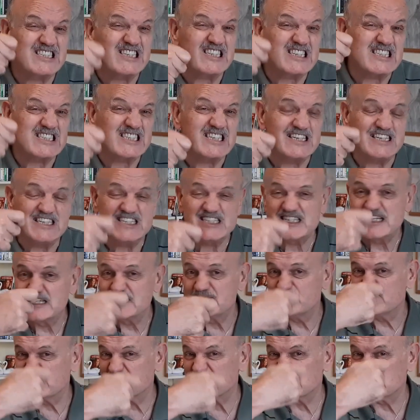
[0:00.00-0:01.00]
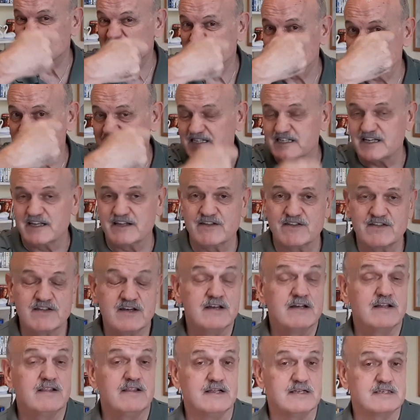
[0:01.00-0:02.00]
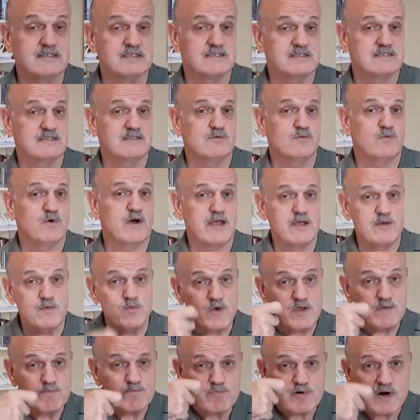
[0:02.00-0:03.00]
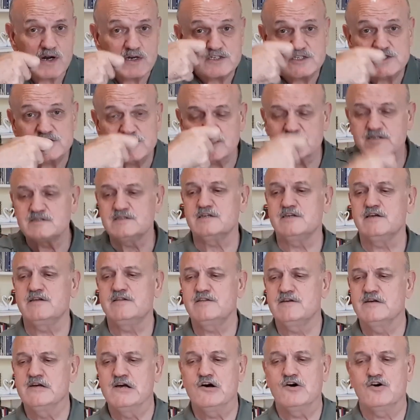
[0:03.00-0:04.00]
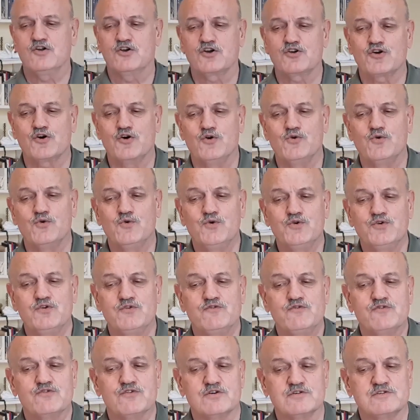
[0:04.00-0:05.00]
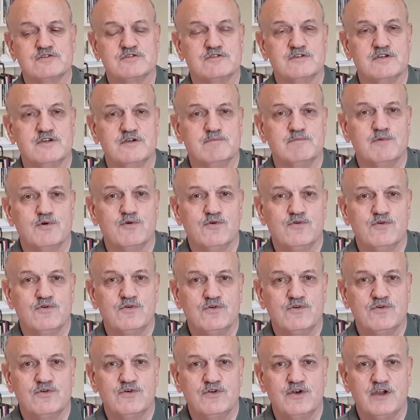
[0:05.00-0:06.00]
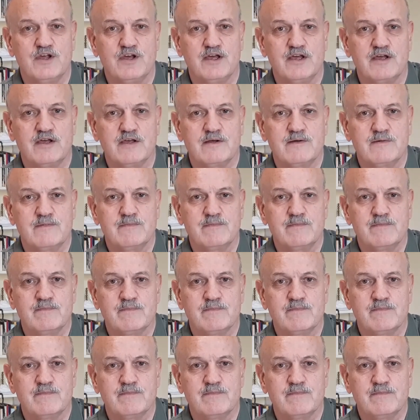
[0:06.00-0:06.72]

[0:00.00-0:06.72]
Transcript: our teeth, brush our teeth. This is the way we brush our teeth on a cold and frosty morning.